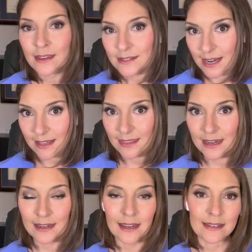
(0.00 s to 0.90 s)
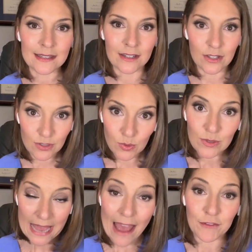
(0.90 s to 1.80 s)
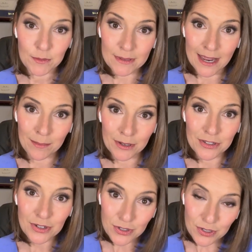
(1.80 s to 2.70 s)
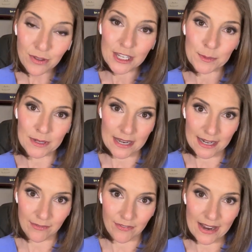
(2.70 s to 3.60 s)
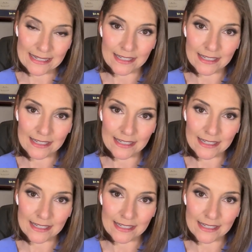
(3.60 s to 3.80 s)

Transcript: Second thing is that the schools have to be able to do these protective effects.